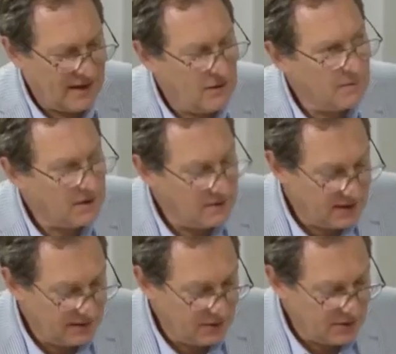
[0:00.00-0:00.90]
Now I'm going
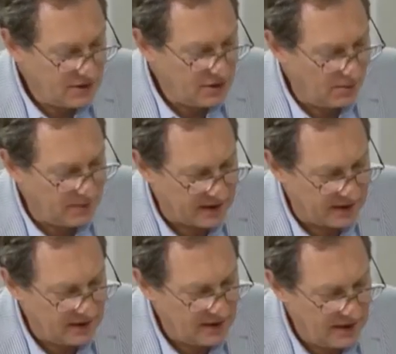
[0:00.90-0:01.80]
to give you a topic
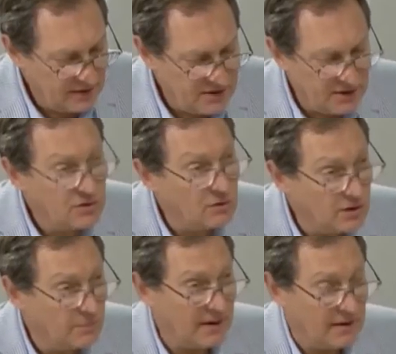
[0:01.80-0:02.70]
and I'd like you to
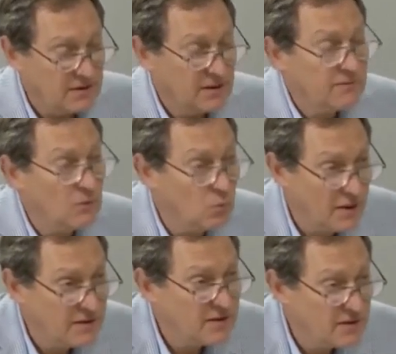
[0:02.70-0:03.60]
talk about it for
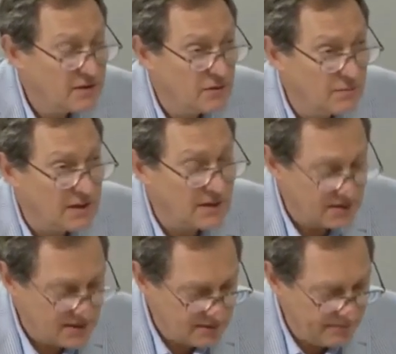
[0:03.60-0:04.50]
1 to 2
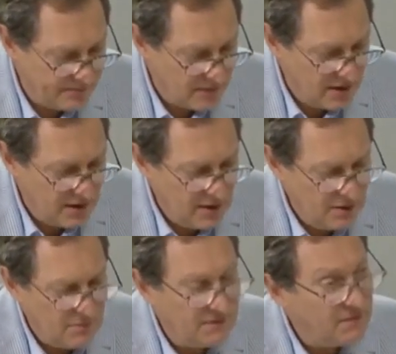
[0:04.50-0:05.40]
minutes.
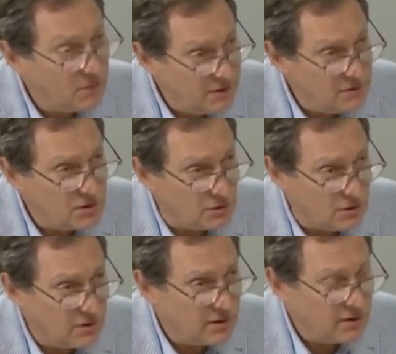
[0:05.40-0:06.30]
Before you
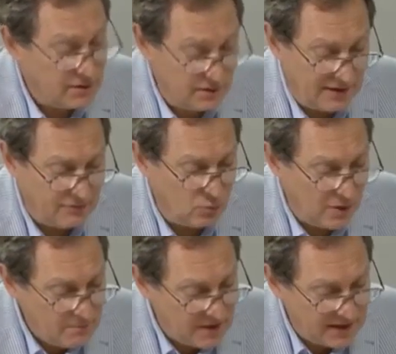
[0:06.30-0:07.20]
talk, you'll have
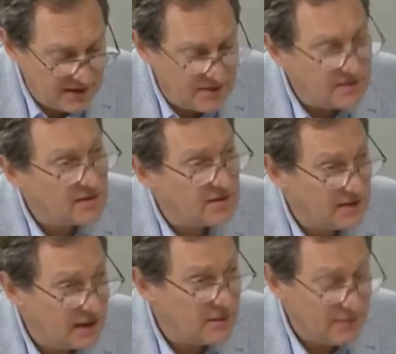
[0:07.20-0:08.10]
1 minute to
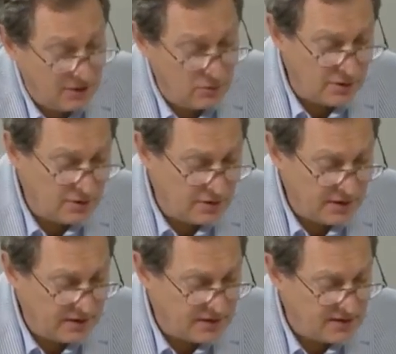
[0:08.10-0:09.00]
think about what you're
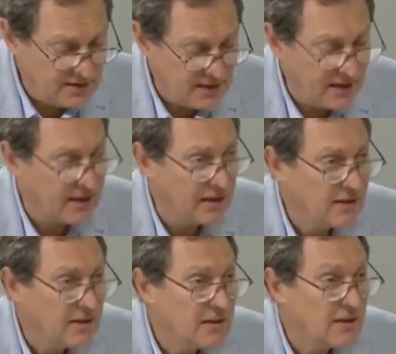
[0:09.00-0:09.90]
going to say,
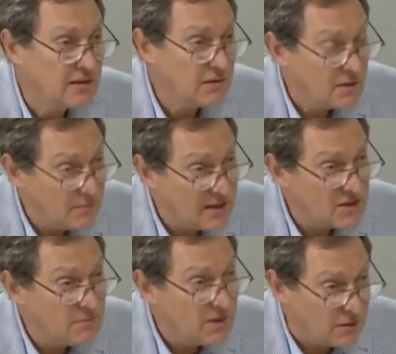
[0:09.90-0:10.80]
and you can
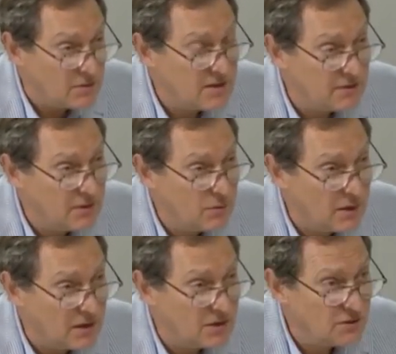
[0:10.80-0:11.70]
make some notes if you
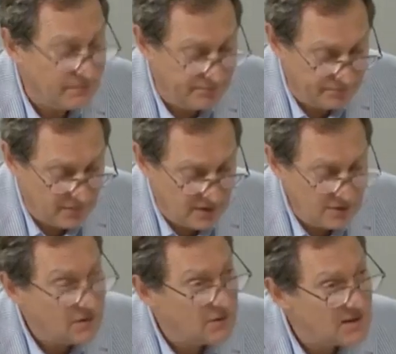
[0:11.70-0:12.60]
wish.
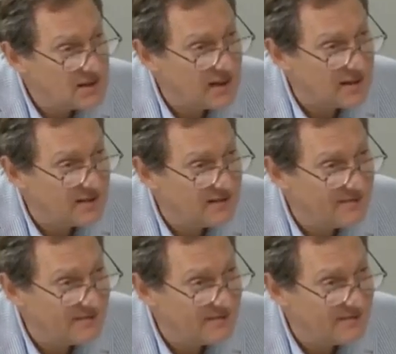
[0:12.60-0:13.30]
Do you understand?